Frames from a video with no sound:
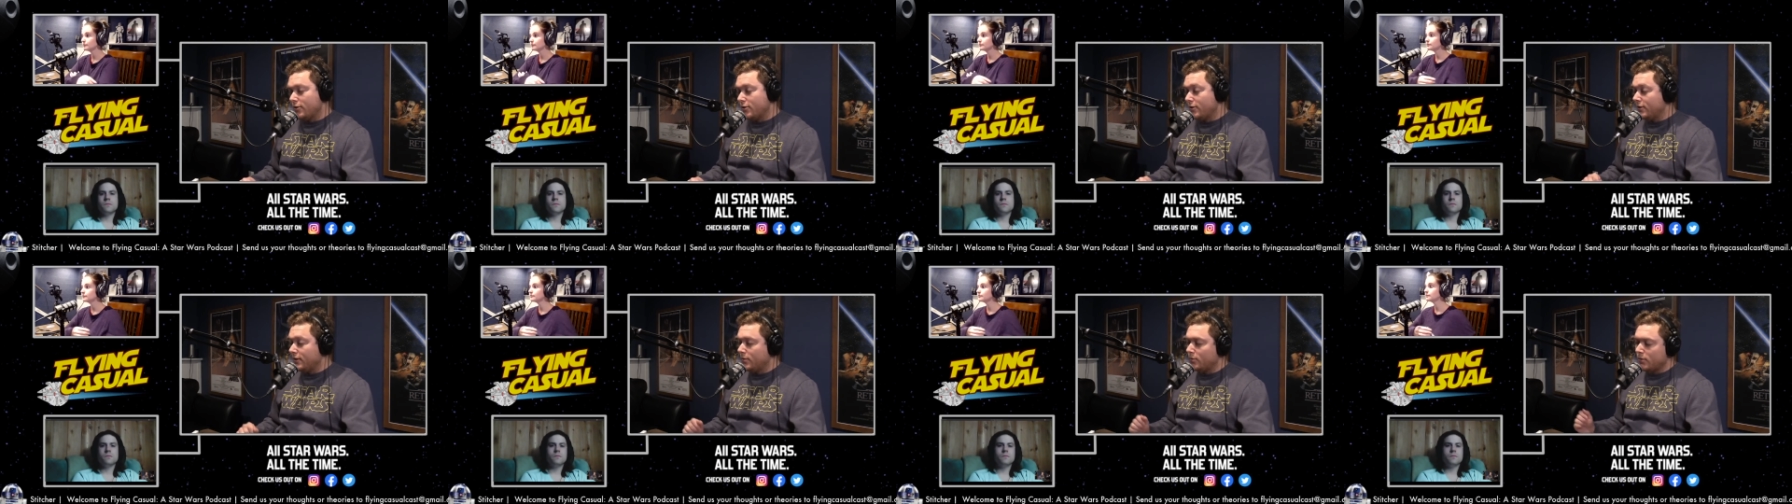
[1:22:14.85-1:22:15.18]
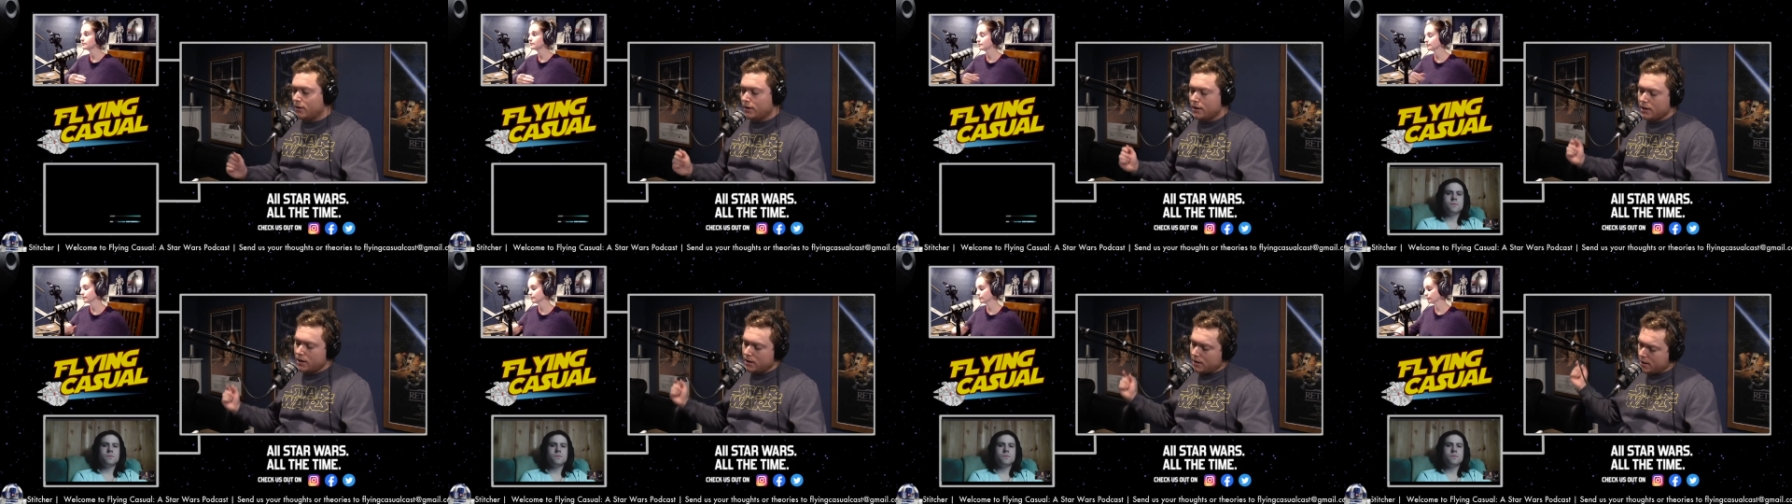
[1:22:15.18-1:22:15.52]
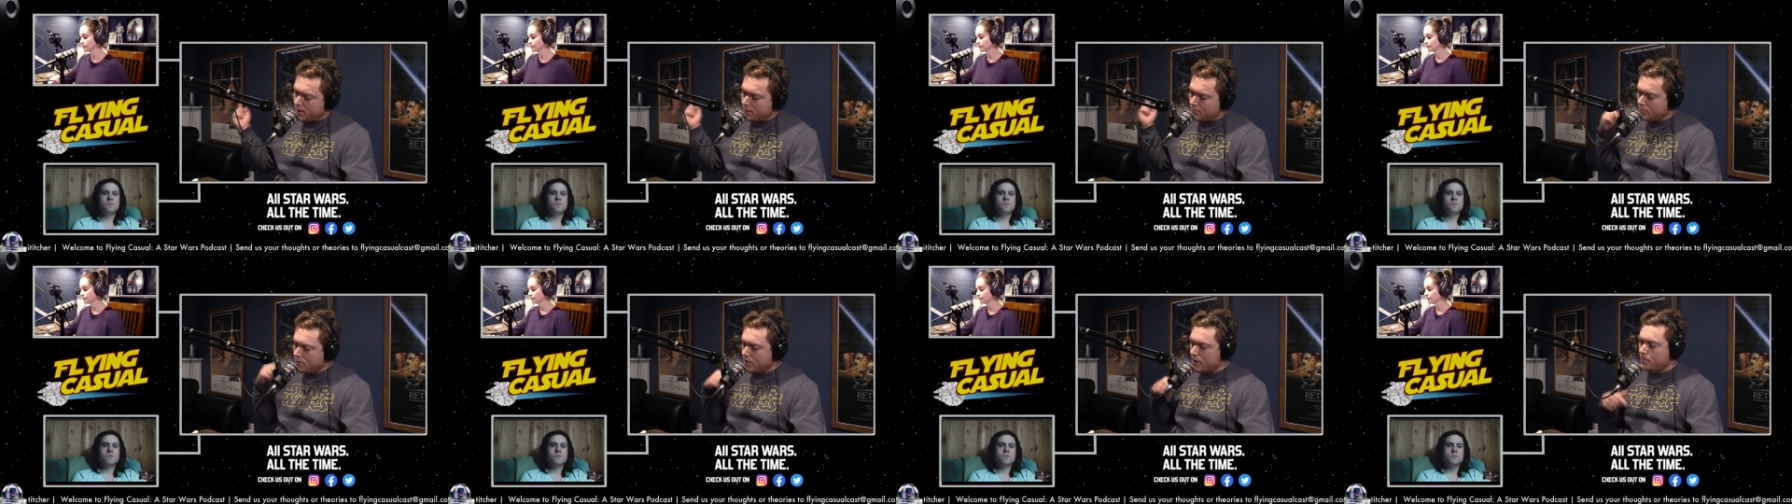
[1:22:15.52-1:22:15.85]
And then we're going to
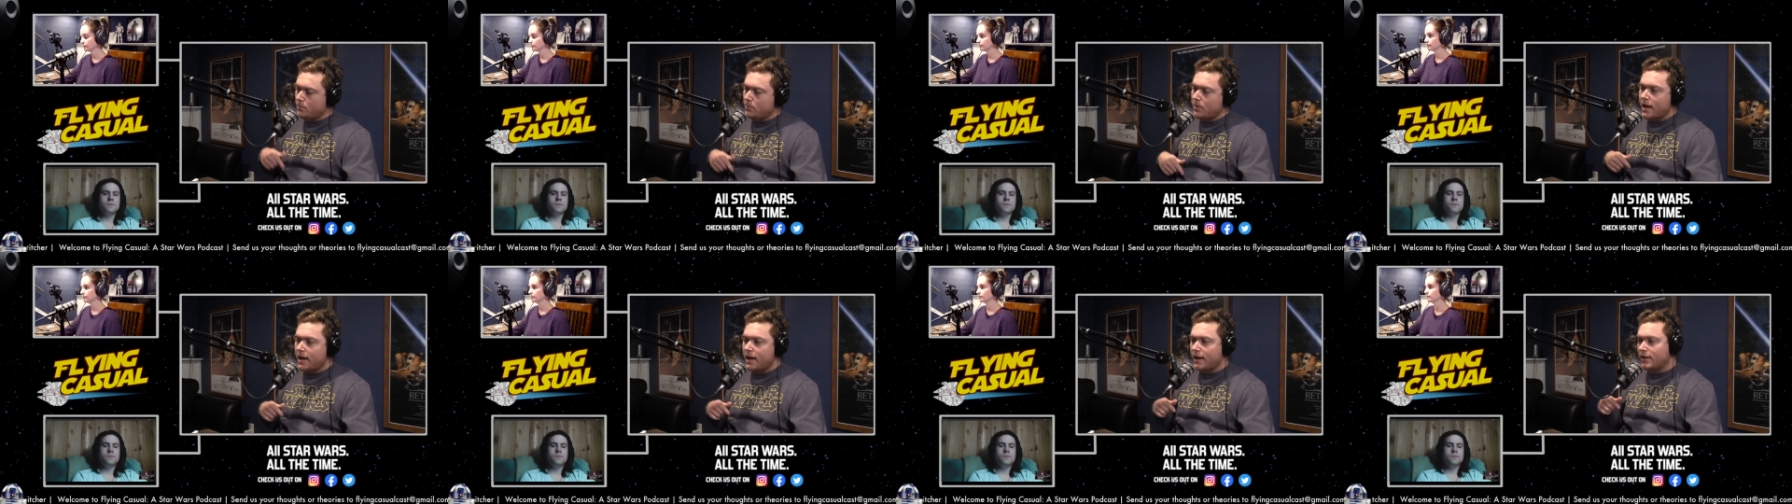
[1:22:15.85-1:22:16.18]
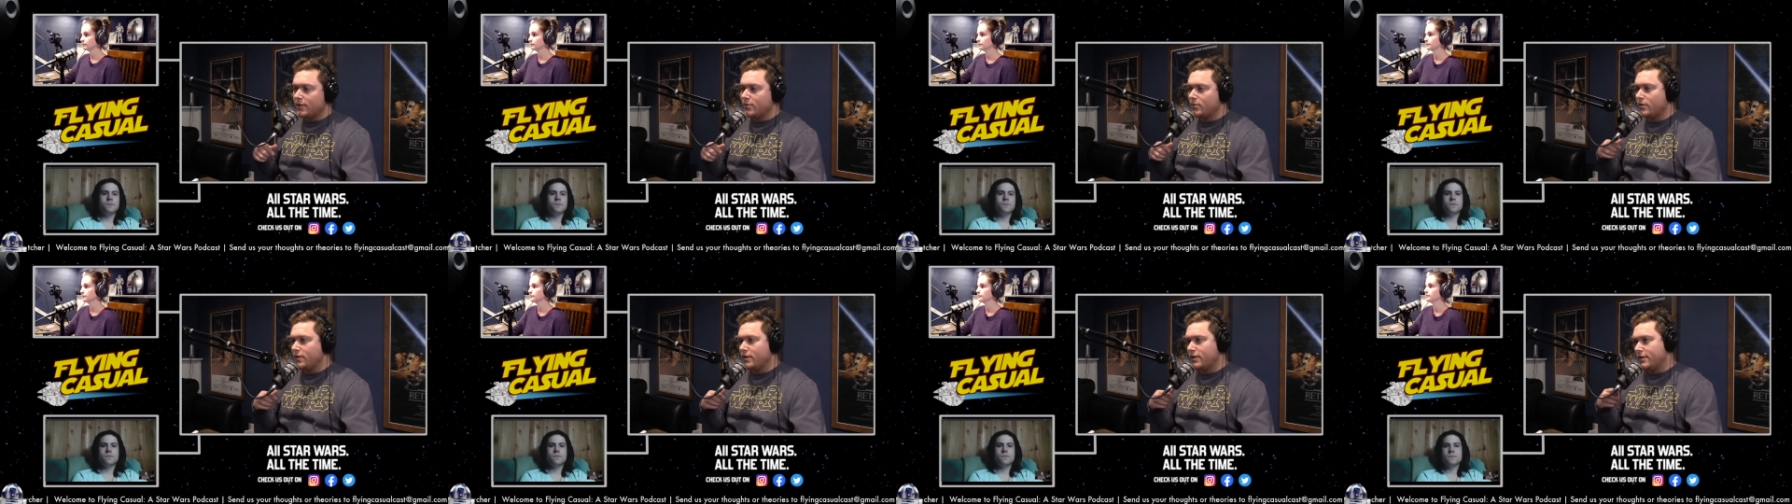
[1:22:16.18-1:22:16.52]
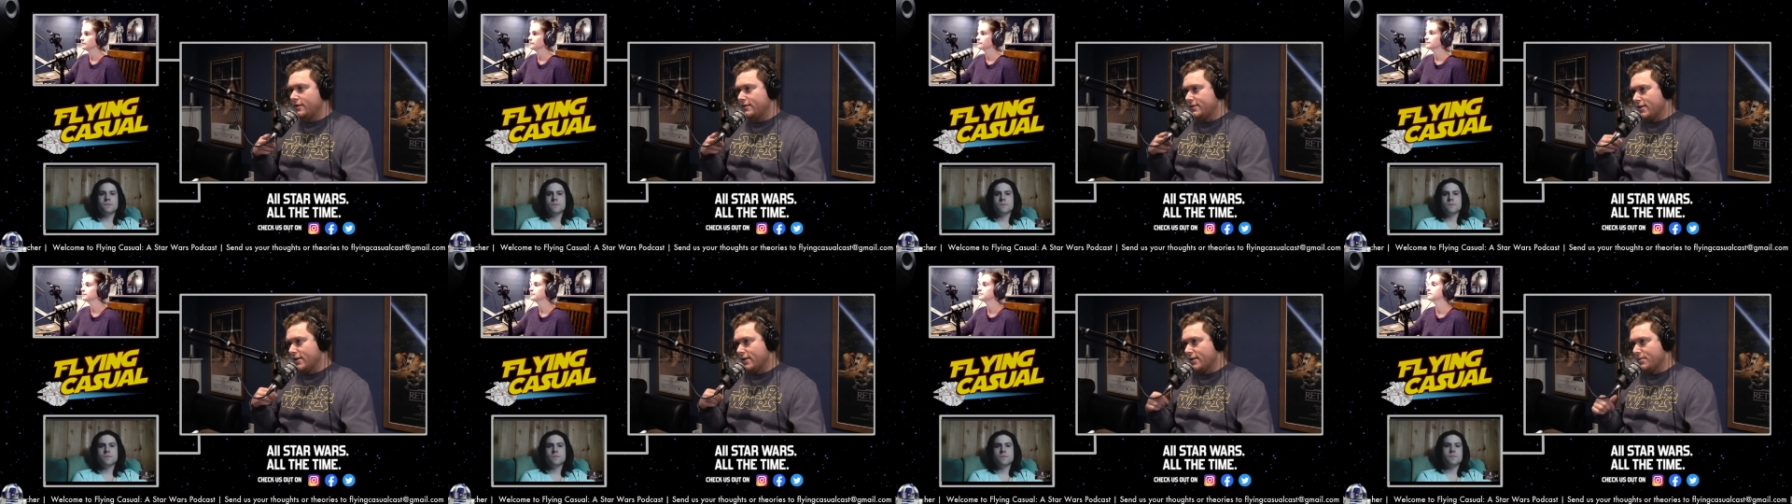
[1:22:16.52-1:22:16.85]
come right back and we're going
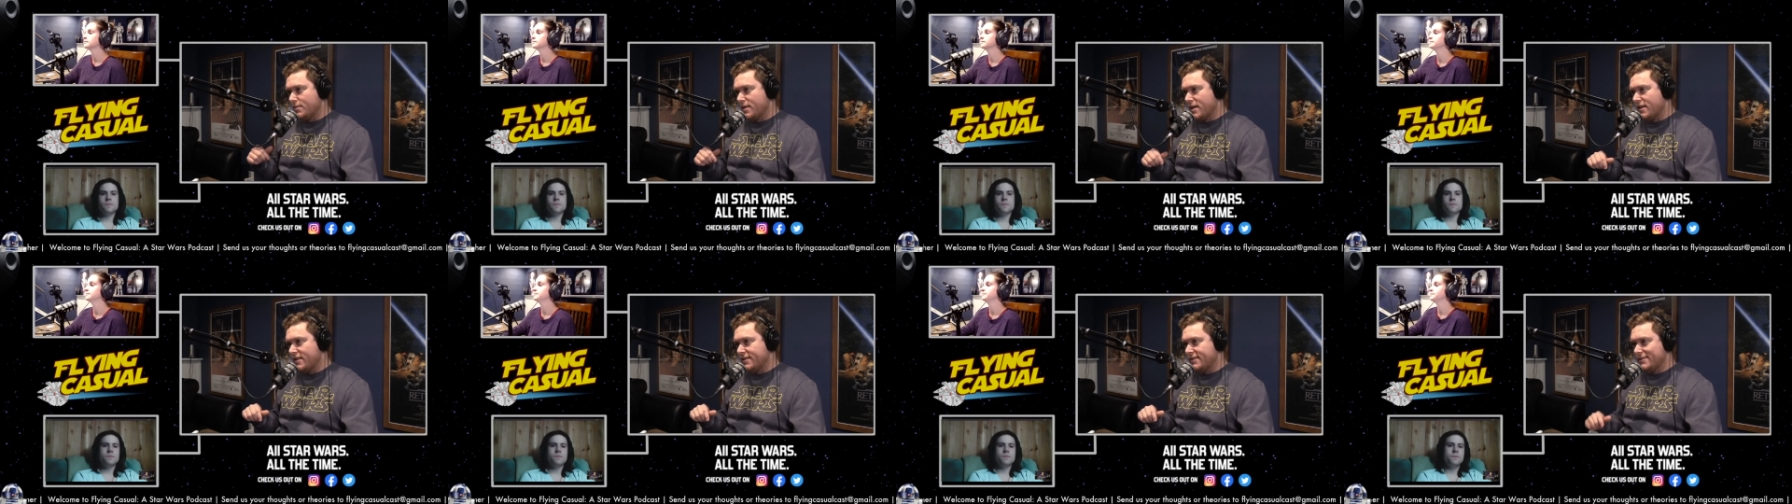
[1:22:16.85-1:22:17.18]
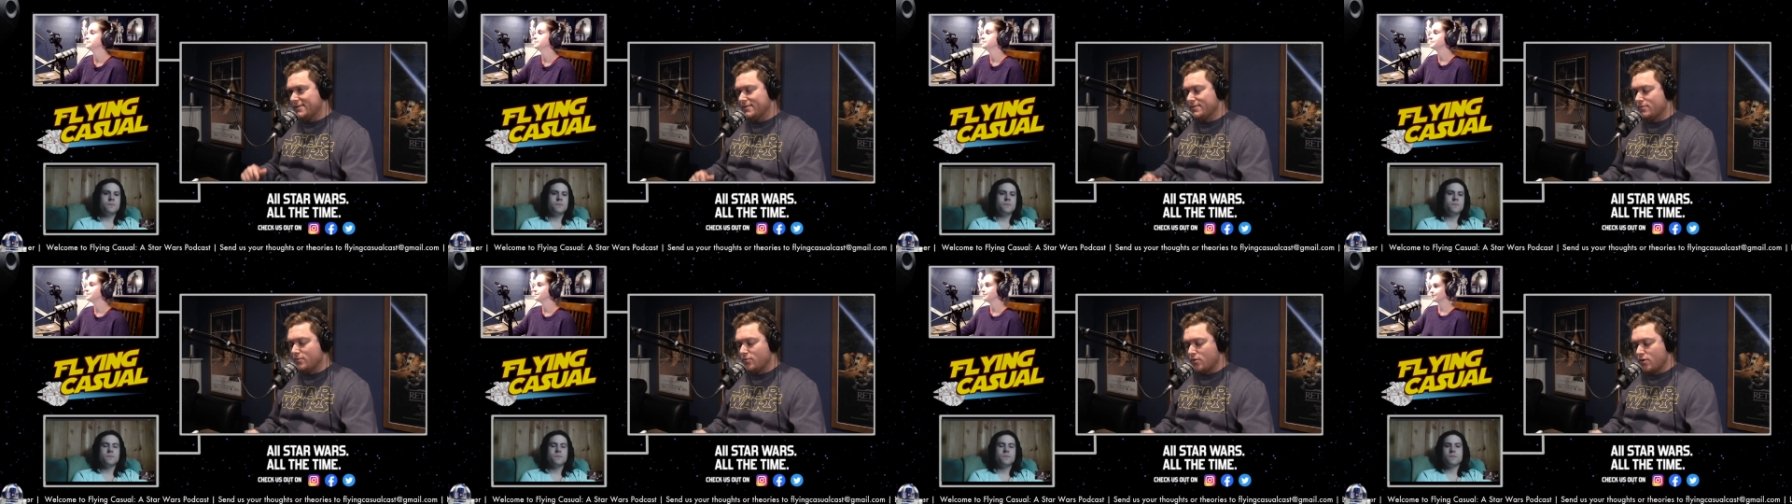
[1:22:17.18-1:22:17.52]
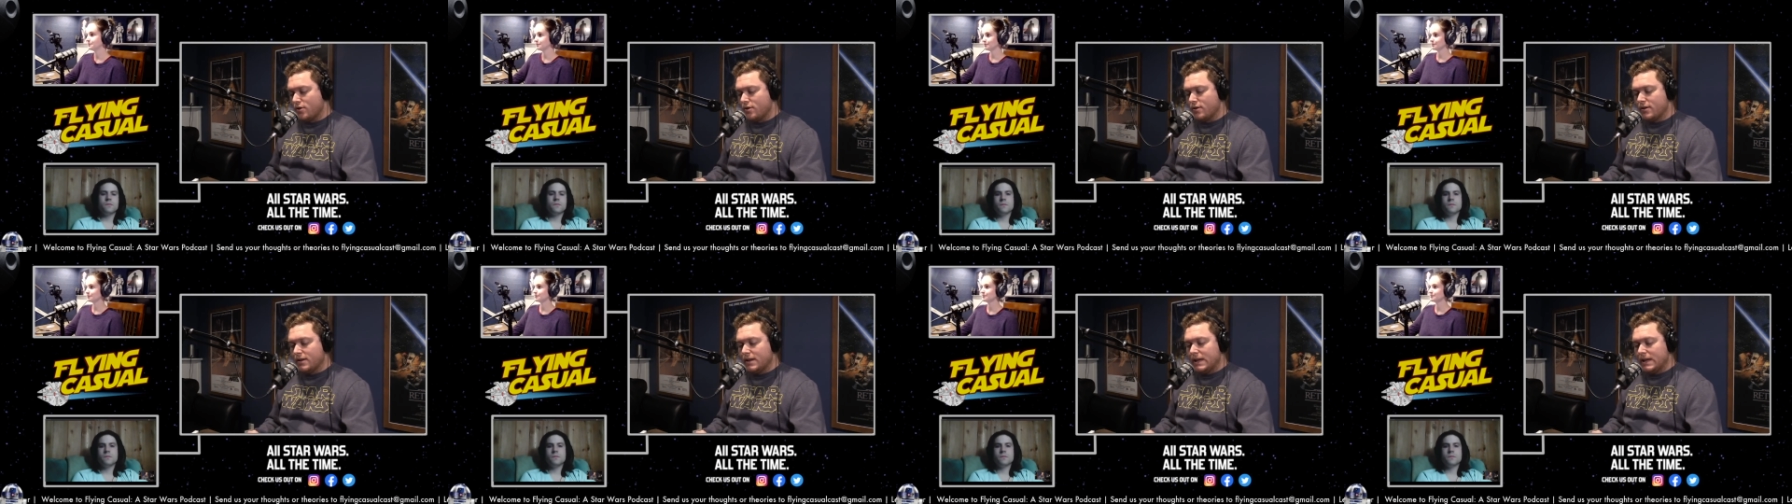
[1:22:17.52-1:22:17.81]
to talk about it some more.